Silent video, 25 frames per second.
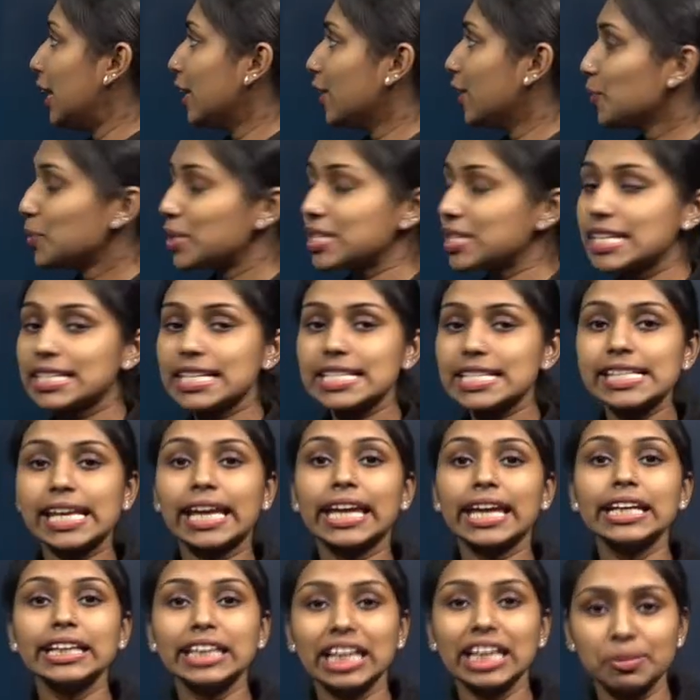Now this is the
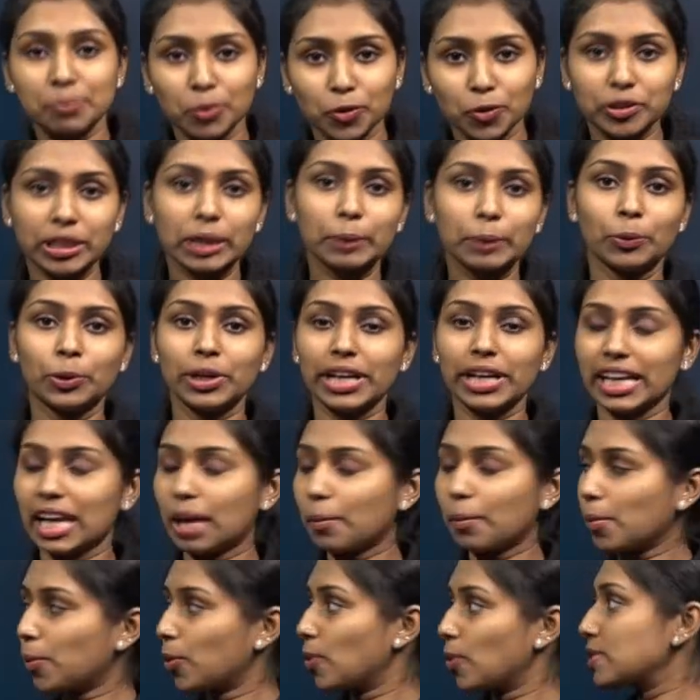second type of
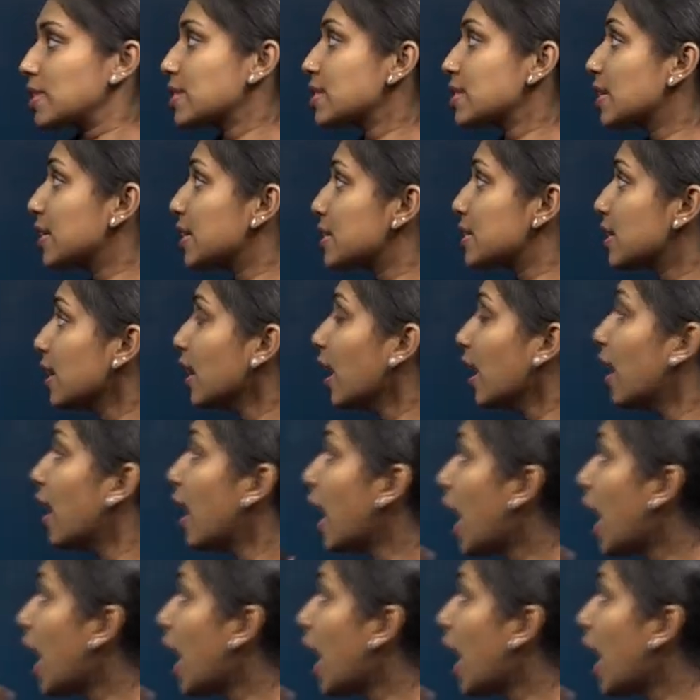thermodynamic process, that is the